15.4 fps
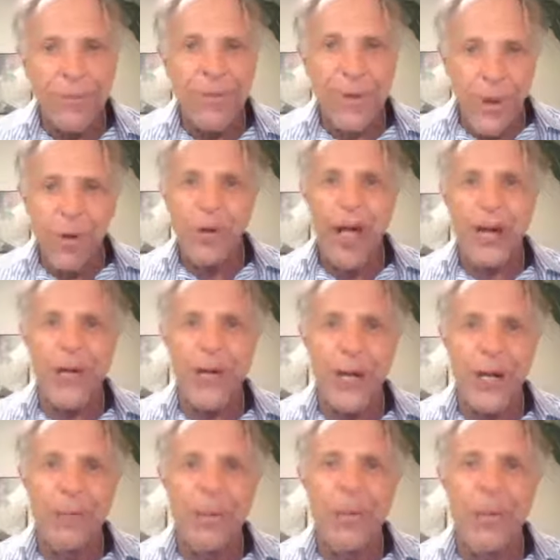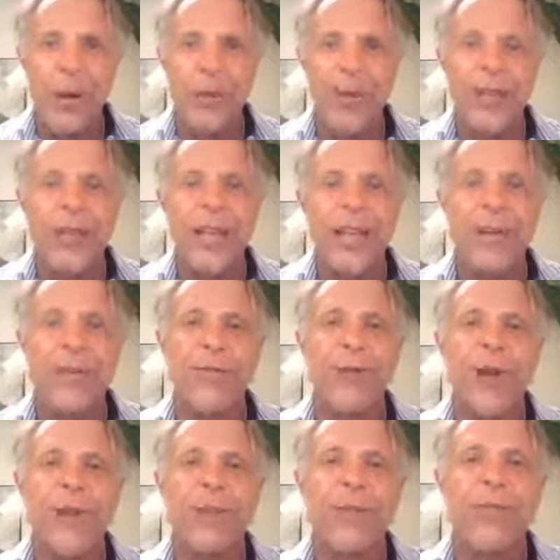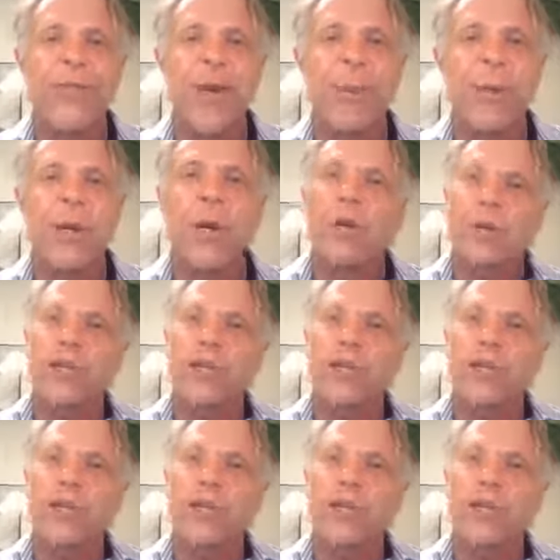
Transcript: I'm so glad you're going to be with us. Let your friends and family know.